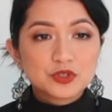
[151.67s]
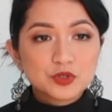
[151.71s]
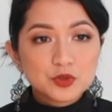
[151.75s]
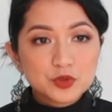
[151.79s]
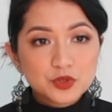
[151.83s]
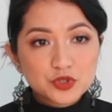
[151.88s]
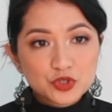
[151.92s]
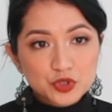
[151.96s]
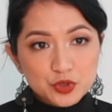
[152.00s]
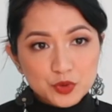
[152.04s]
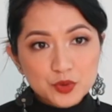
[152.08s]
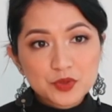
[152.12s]
To
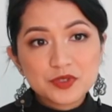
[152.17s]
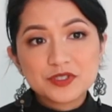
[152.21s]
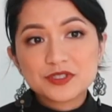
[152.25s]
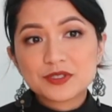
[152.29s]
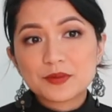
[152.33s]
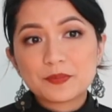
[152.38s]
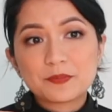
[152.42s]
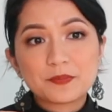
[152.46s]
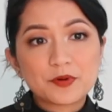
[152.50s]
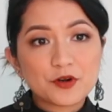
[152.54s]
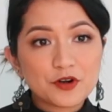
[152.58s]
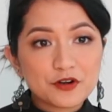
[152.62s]
choose
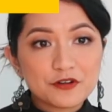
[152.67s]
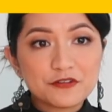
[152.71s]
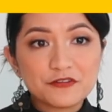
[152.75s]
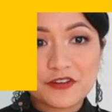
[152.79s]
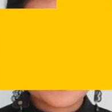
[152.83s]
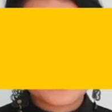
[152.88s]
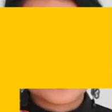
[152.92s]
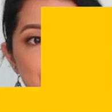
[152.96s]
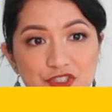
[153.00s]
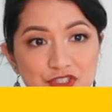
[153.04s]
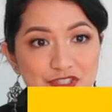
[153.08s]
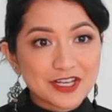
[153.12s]
the
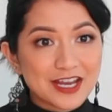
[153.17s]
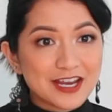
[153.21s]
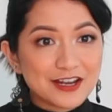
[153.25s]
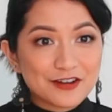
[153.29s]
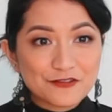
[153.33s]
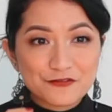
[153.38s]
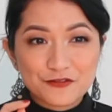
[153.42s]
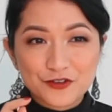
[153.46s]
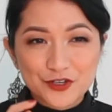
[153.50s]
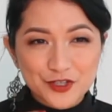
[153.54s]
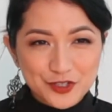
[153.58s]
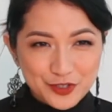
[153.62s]
perfect shade
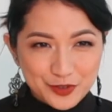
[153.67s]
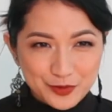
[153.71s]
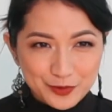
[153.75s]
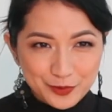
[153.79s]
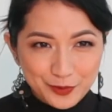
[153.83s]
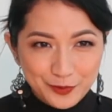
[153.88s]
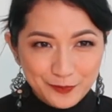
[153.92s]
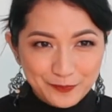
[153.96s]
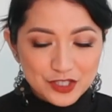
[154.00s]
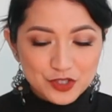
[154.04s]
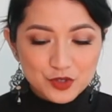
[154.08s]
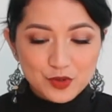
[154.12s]
for
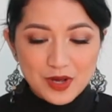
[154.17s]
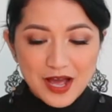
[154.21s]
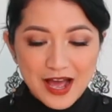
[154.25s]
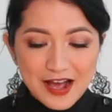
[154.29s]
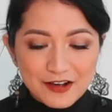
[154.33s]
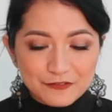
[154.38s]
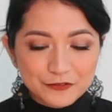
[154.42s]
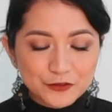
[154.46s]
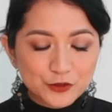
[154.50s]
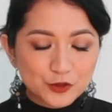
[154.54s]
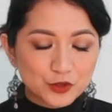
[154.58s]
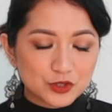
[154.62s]
you, you
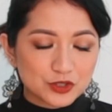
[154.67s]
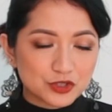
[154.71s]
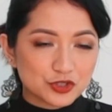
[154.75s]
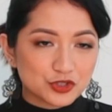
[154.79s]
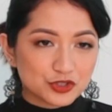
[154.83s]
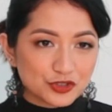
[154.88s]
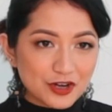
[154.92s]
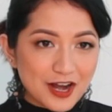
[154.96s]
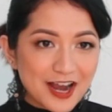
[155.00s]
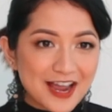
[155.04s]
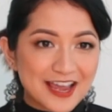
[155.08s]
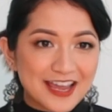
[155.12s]
have to
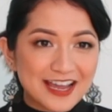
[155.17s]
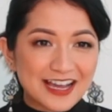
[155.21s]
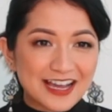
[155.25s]
try